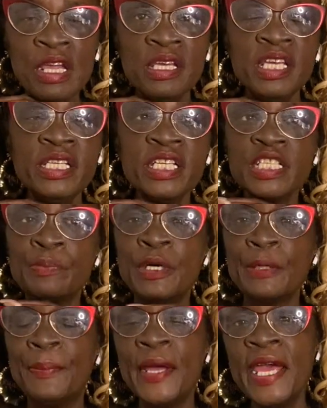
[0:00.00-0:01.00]
he does
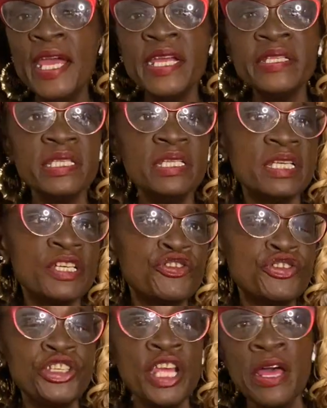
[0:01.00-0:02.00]
mukbangs, he does
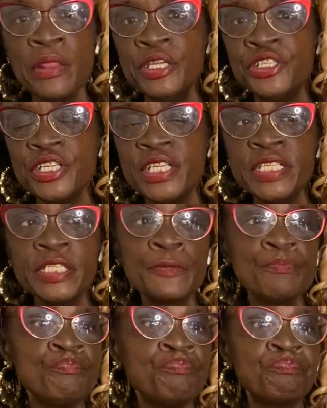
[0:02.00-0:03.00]
challenges,
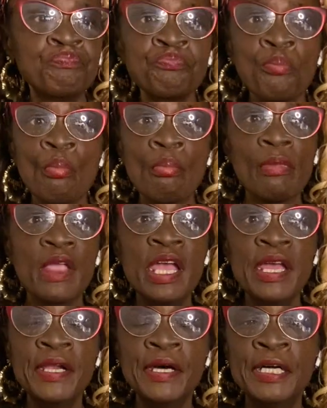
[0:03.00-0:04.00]

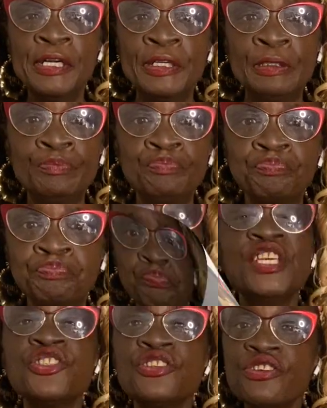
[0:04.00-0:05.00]
and um,
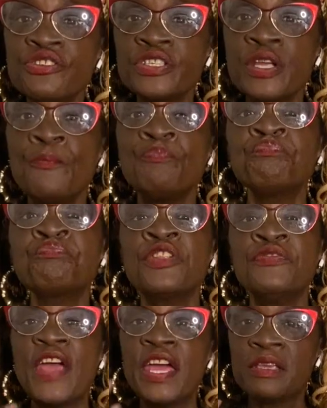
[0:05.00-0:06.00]
visitors
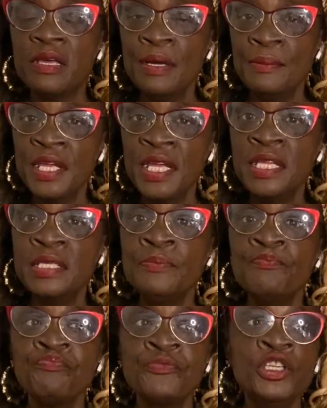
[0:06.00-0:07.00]
that come in.
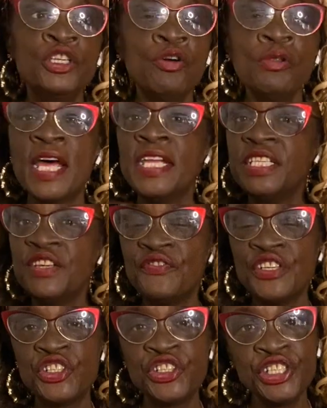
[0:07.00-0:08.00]
You know, like
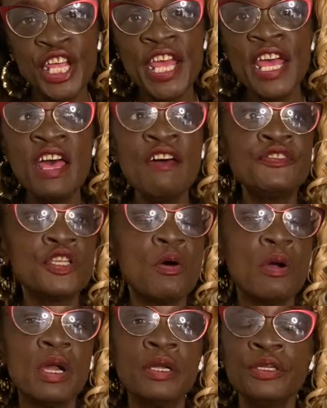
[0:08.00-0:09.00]
different chefs
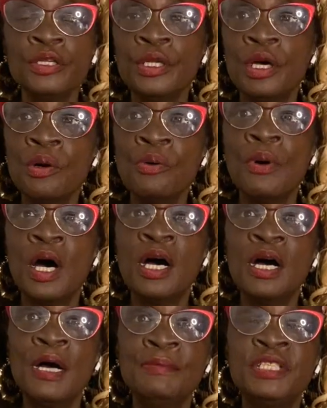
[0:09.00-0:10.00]
or, you know,
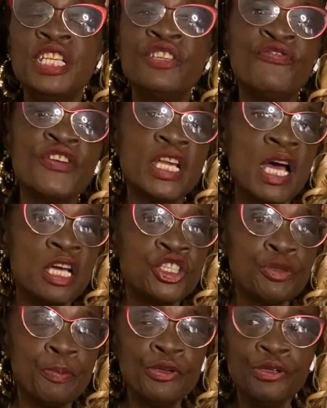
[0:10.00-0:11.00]
uh, different
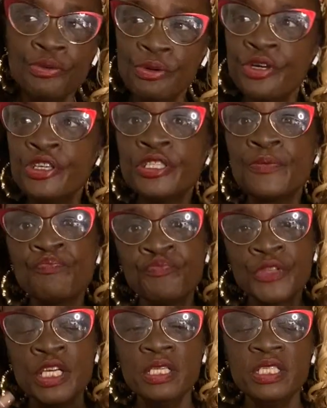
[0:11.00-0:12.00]
entrepreneurs.
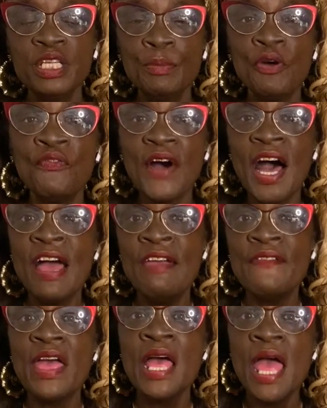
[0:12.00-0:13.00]
Debo Vibe
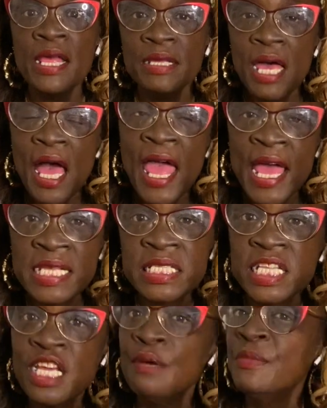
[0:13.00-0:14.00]
has
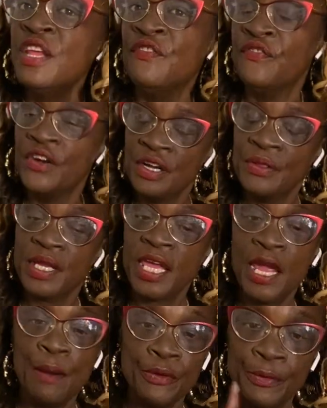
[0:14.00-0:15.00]
them in front of the
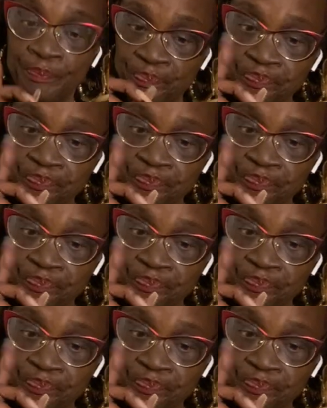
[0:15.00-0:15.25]
camera.